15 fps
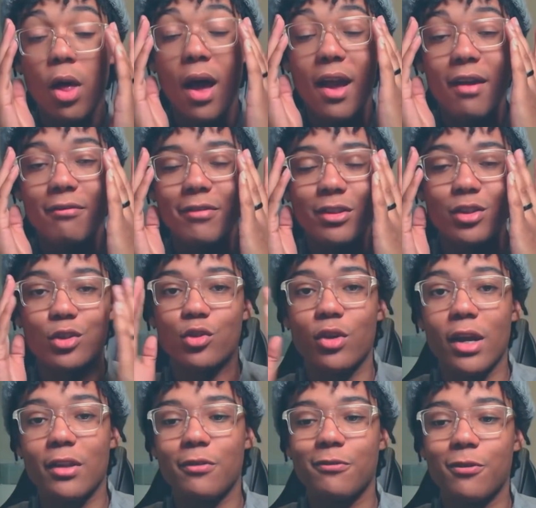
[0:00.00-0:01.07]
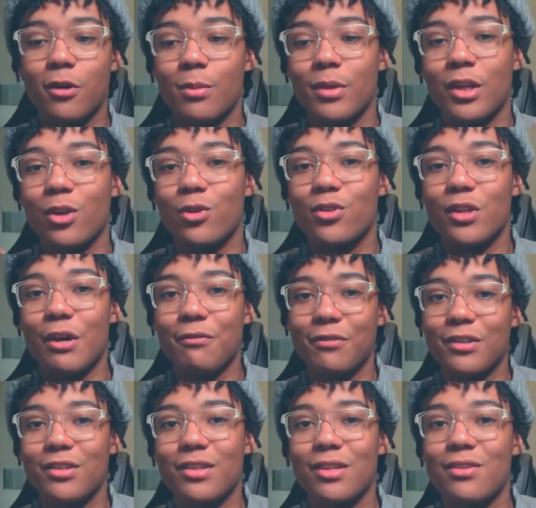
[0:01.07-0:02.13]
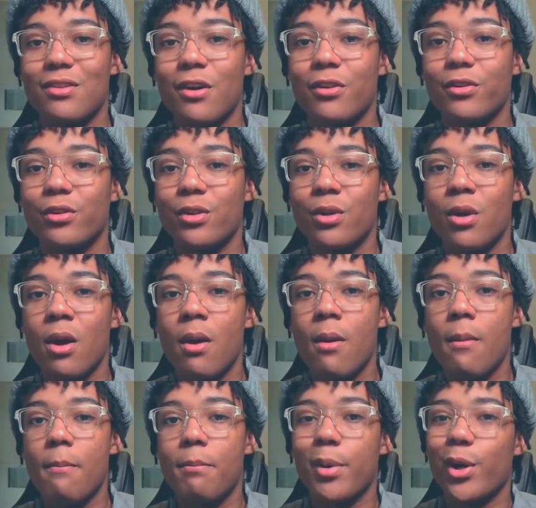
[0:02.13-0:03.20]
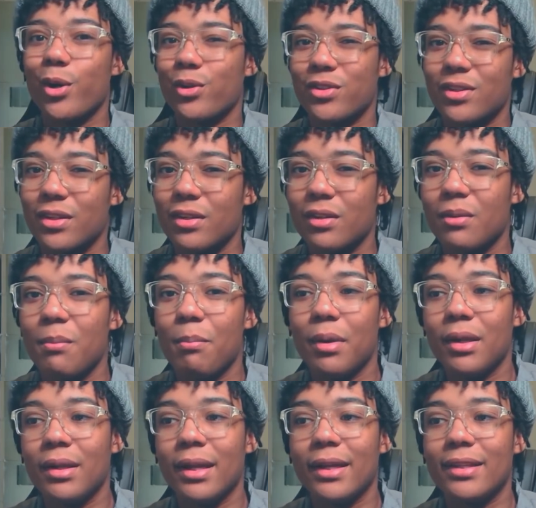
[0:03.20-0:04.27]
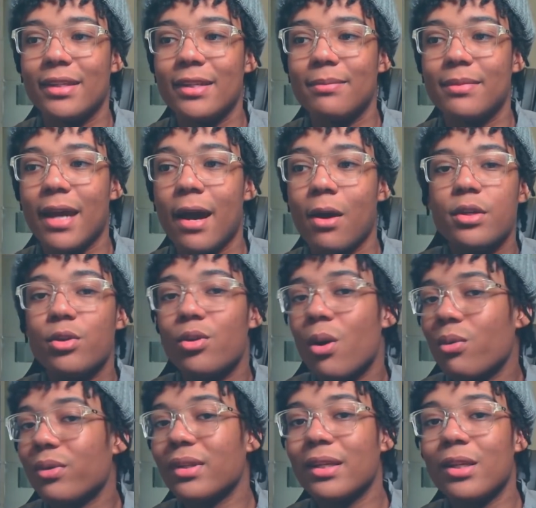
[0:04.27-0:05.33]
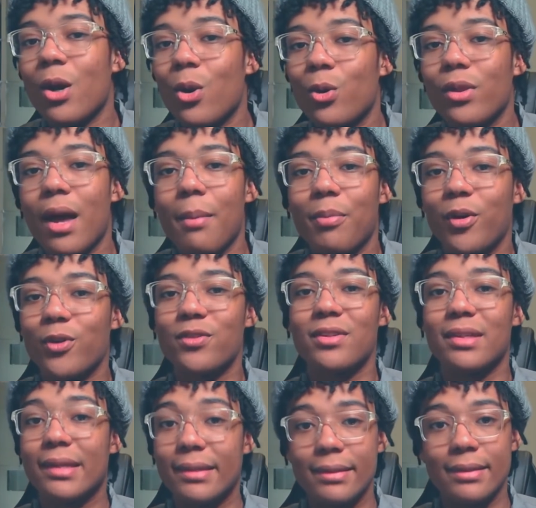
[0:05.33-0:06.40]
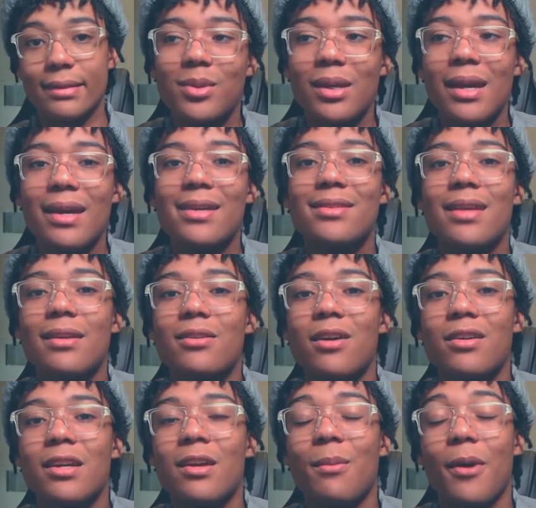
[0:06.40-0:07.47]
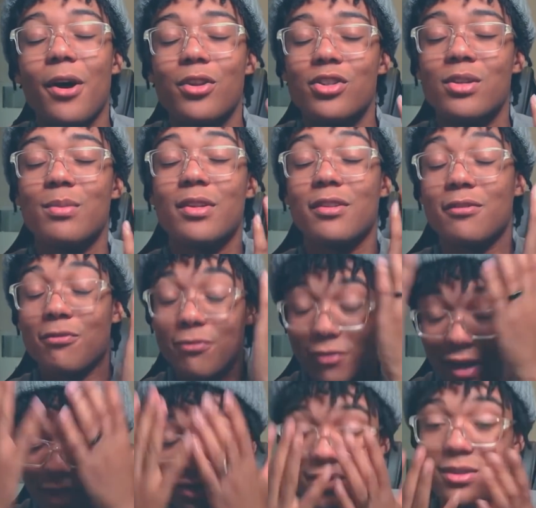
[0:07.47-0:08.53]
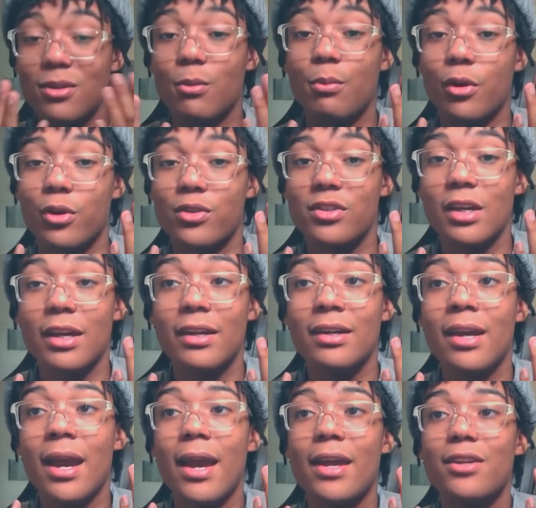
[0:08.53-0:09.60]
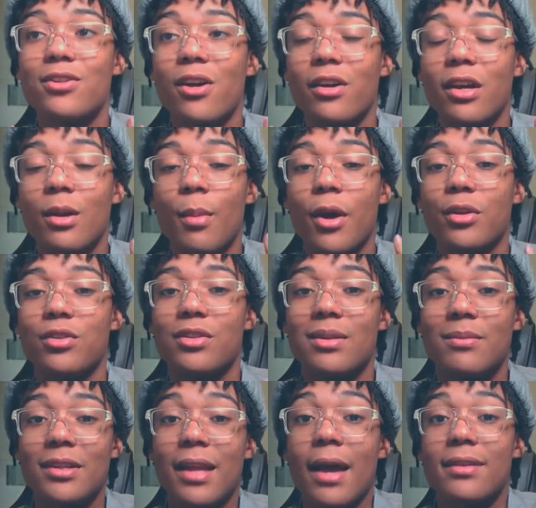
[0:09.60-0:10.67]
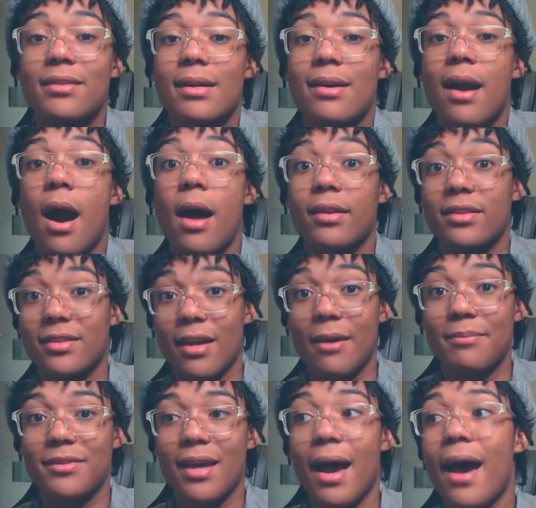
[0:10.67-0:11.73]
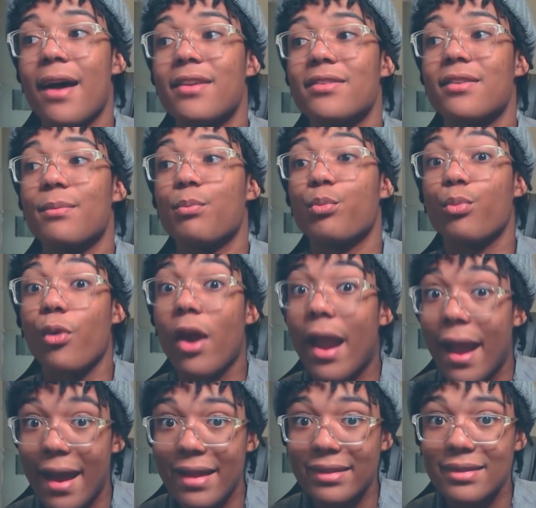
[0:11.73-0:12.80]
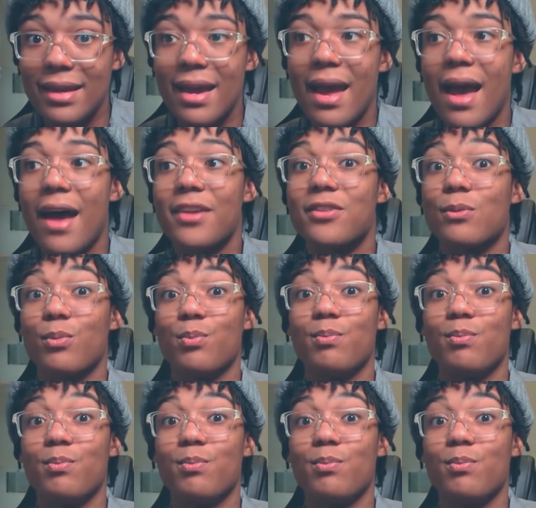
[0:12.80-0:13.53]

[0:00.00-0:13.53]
life into transforming yourself into this other person, but deep down you don't really know who that person is. He's not talking about Jimin's face per se. He's talking about Jimin as a concept, as a brand, as an